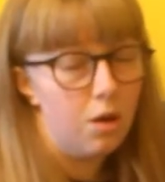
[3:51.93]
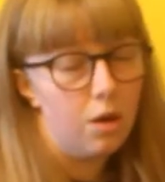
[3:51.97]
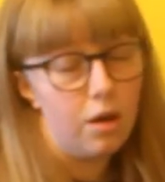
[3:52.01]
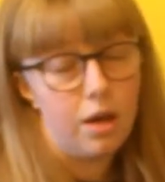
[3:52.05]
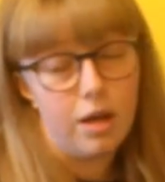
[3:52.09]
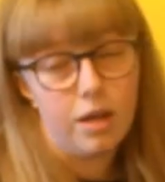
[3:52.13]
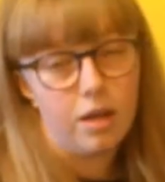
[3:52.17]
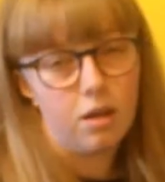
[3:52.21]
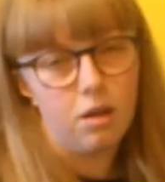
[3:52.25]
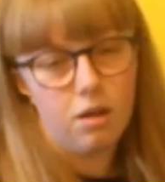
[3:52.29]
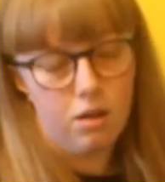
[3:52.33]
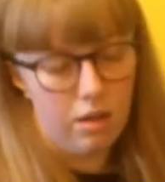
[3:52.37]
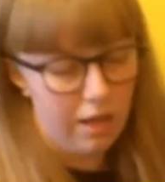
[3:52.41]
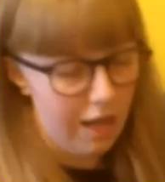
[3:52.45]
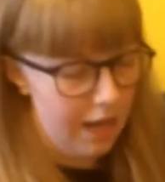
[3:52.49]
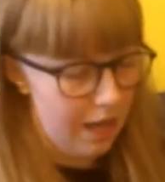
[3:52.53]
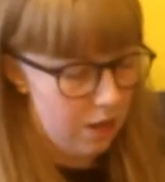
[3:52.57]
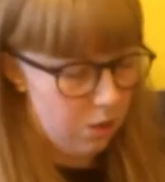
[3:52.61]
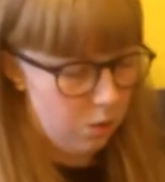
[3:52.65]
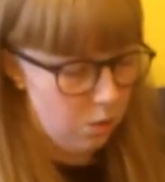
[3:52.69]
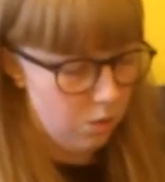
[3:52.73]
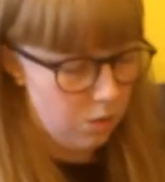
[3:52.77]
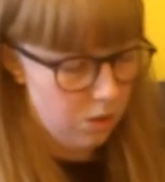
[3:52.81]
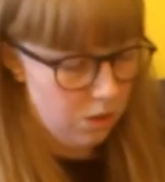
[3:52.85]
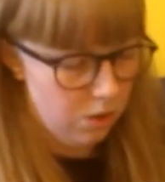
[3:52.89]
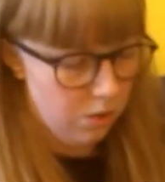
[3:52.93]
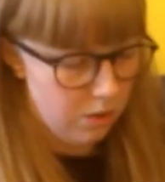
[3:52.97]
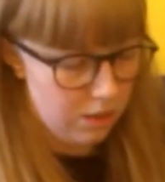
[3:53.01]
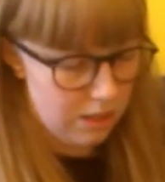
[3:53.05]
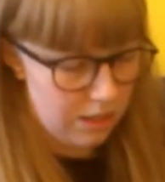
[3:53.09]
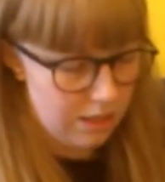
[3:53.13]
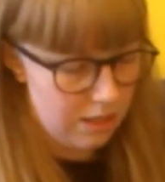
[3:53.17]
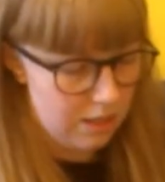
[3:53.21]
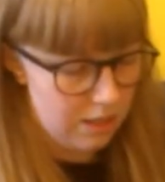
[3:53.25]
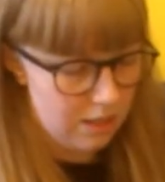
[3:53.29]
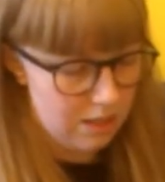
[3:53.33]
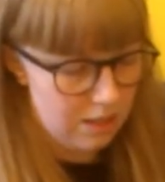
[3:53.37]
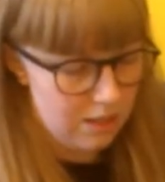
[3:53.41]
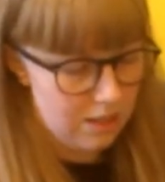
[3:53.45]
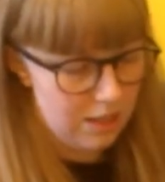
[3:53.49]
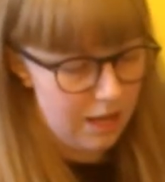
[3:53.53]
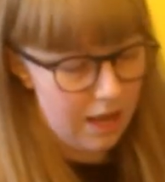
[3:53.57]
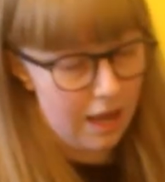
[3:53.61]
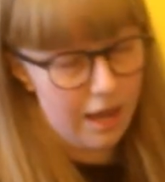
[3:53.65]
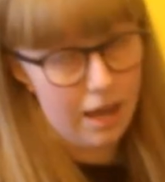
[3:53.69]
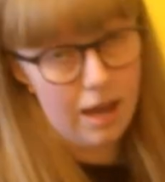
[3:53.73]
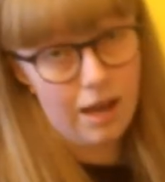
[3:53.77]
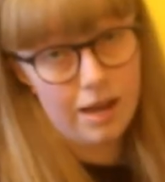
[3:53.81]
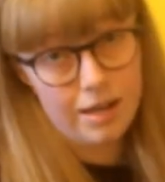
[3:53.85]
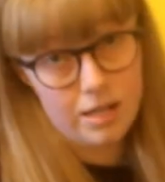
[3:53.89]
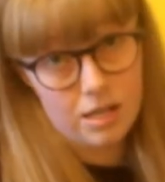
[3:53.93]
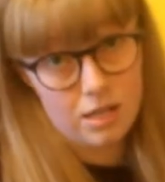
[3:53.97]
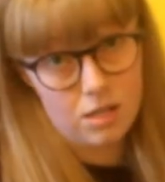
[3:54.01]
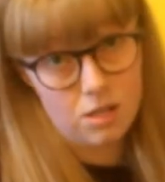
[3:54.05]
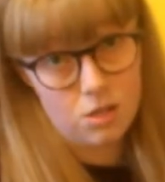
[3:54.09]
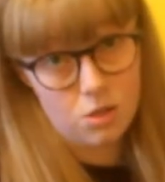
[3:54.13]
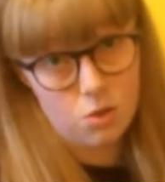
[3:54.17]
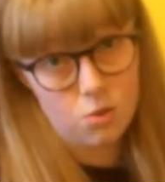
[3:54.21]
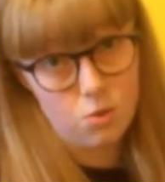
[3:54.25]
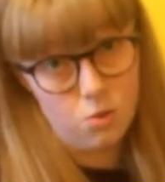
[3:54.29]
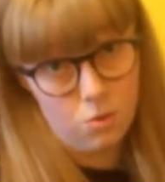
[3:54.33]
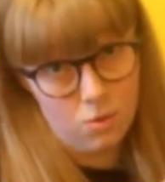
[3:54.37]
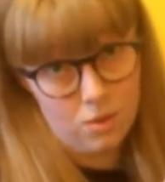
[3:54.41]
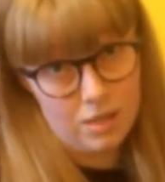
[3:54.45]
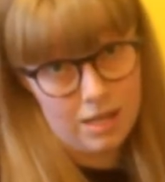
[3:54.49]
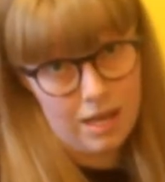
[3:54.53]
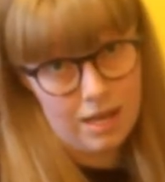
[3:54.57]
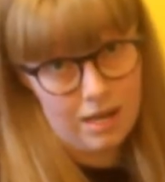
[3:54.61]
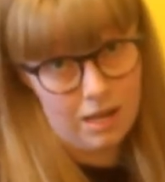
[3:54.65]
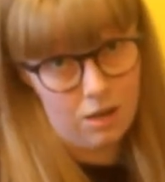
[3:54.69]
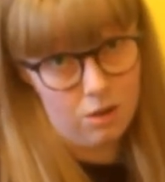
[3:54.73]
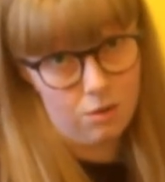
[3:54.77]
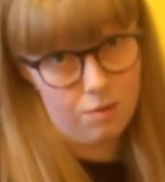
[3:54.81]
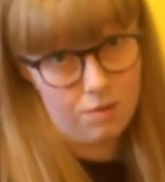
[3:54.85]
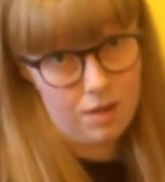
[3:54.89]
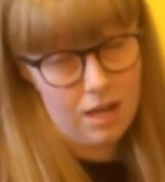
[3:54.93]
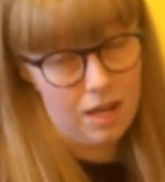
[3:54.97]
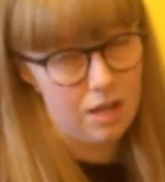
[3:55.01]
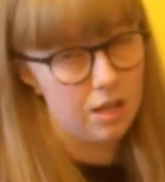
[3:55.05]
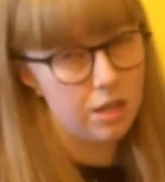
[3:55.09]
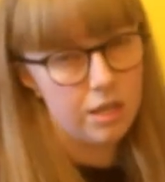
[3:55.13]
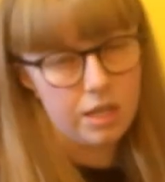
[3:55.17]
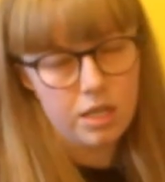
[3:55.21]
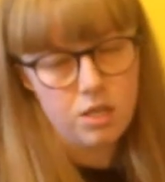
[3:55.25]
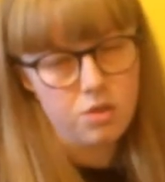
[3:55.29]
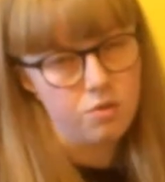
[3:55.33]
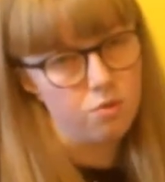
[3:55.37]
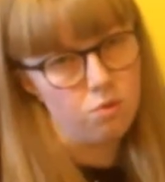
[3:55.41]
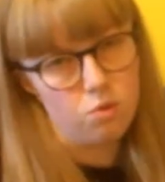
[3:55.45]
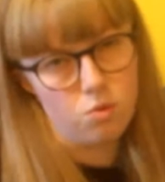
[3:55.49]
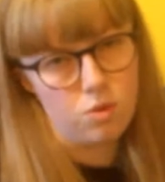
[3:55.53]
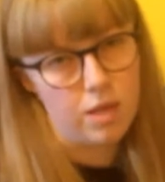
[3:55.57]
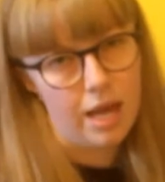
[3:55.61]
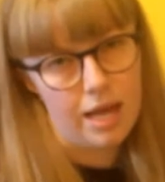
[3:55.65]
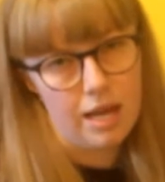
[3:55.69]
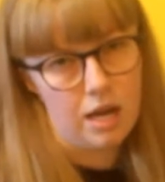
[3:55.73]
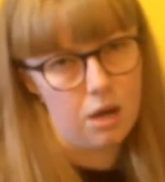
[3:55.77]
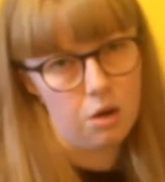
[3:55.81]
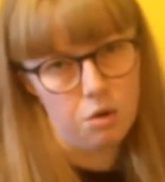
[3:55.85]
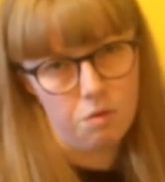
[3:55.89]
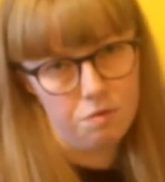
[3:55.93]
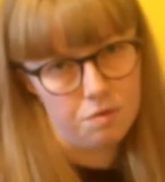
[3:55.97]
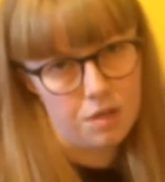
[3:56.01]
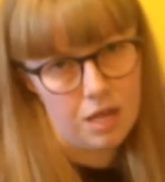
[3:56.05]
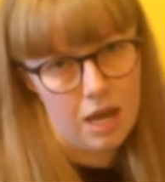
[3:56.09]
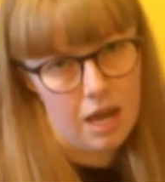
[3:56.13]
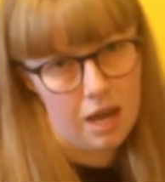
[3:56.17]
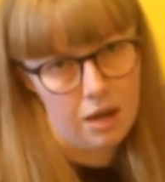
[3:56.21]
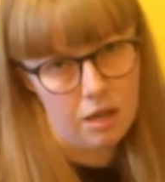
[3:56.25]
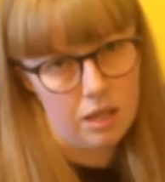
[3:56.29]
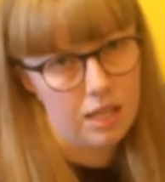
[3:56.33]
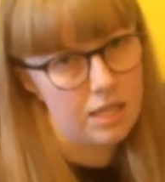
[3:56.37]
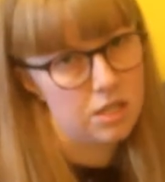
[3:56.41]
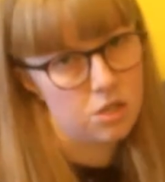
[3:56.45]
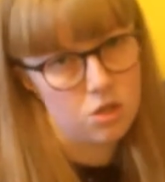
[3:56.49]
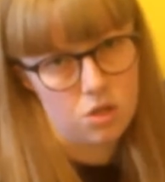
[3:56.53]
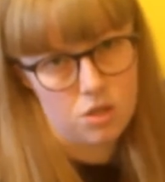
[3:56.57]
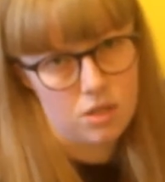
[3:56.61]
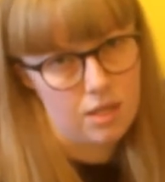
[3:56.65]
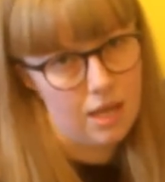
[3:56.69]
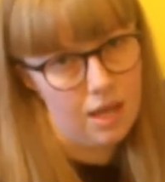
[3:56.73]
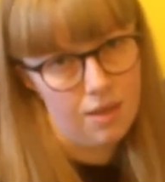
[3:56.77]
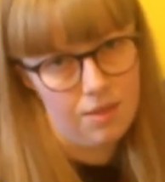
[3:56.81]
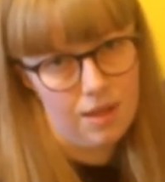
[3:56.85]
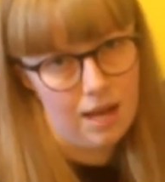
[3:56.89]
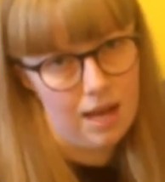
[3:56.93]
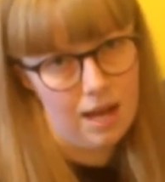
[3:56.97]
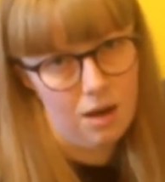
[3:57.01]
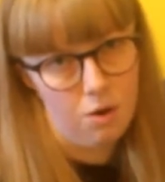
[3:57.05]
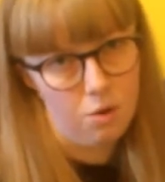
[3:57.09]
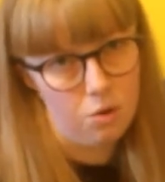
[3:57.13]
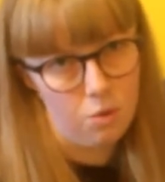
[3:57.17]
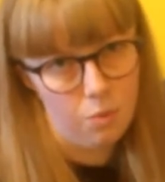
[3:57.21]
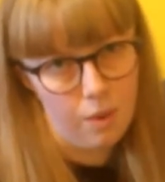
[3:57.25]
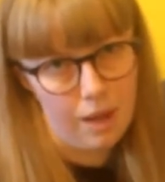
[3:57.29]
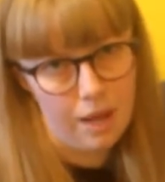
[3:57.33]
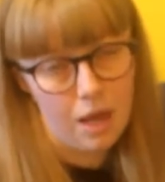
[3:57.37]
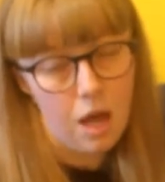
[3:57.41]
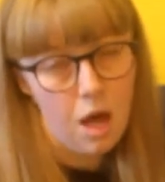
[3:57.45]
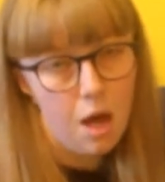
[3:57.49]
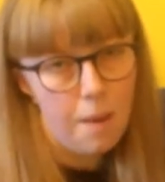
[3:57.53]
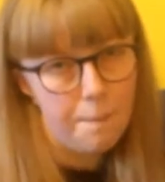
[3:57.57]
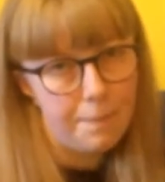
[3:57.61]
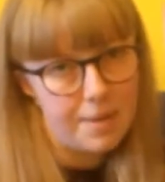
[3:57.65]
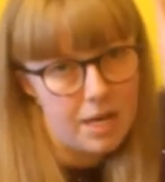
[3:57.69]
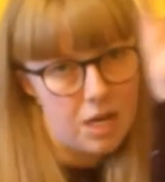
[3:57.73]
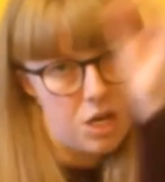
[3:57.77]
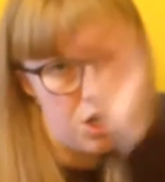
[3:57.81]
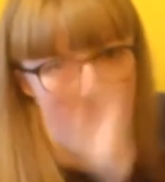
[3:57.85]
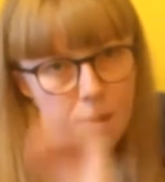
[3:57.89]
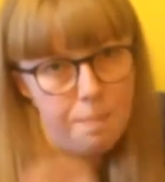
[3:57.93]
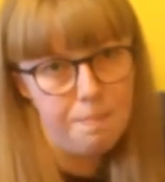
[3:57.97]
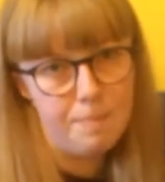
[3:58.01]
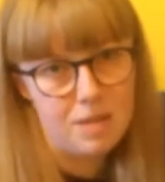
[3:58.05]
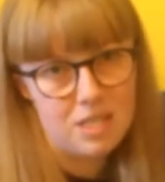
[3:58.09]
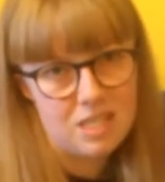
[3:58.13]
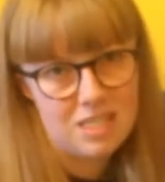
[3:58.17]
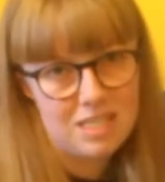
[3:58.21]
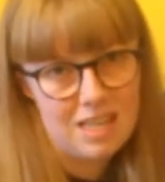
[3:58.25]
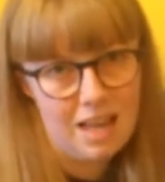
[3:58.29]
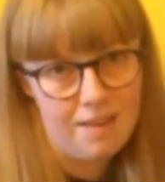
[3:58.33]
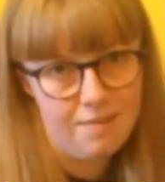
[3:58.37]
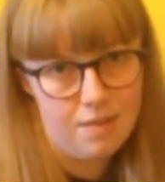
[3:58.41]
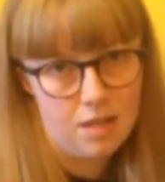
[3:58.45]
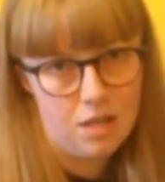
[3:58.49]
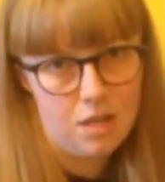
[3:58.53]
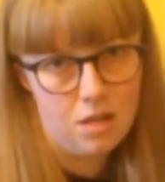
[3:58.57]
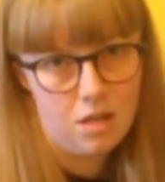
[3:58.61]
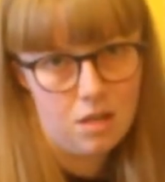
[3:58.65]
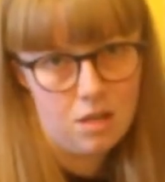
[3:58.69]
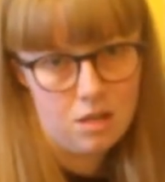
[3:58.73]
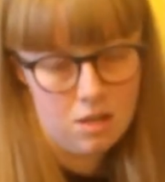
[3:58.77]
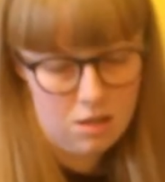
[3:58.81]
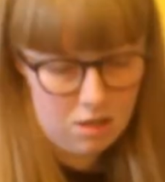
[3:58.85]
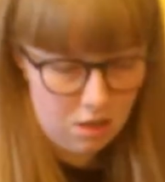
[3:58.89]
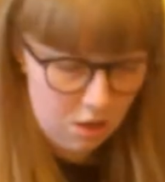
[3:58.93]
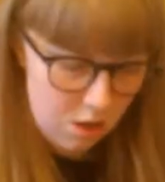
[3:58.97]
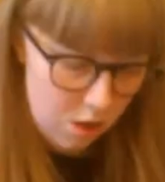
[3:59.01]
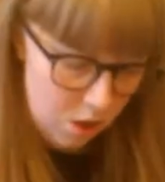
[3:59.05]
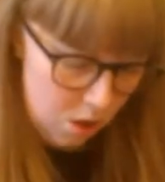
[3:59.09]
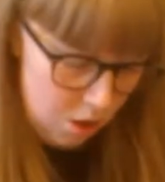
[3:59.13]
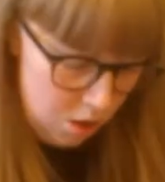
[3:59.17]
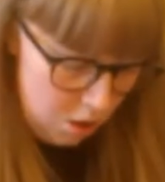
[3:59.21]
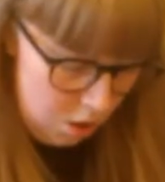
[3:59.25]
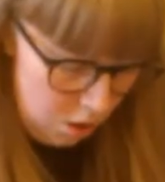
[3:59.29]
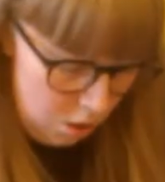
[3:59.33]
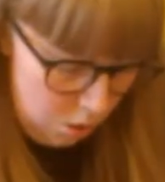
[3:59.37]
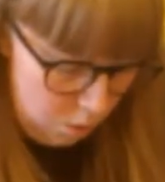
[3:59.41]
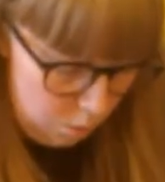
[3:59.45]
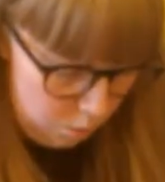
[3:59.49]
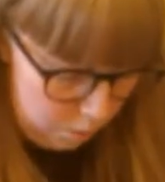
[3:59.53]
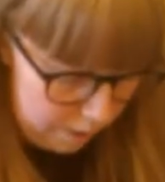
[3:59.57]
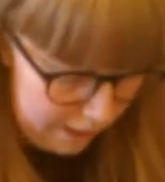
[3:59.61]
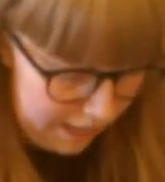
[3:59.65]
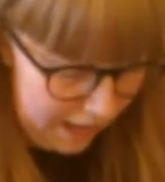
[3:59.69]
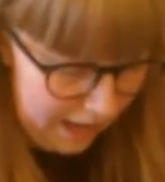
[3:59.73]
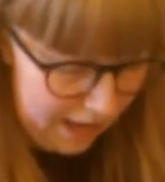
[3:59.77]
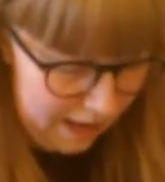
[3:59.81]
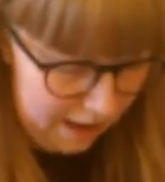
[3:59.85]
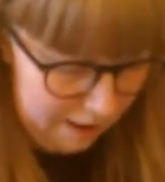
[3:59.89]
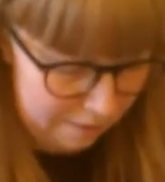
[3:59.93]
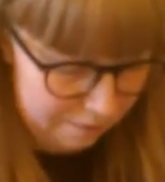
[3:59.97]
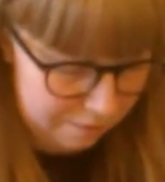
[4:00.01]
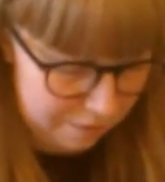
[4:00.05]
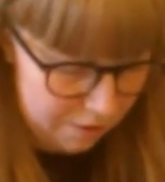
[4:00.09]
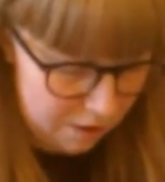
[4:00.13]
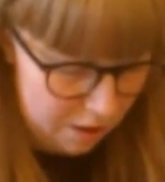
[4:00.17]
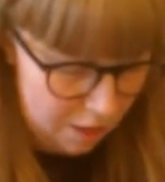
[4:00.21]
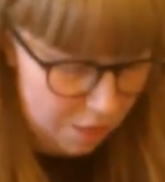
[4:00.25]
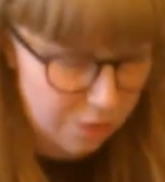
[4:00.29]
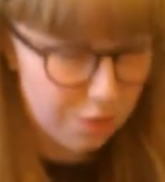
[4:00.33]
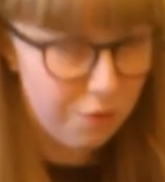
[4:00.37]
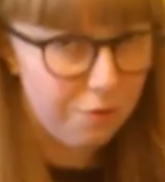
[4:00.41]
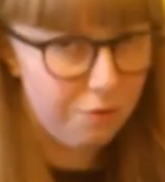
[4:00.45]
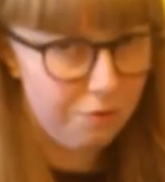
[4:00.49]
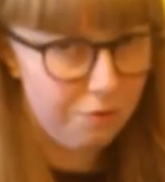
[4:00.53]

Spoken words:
Again, also, because I didn't say, High Tide School, 10 out of 10. These are all 10 out of 10, let's just get that out of the way. But at number 7, we have the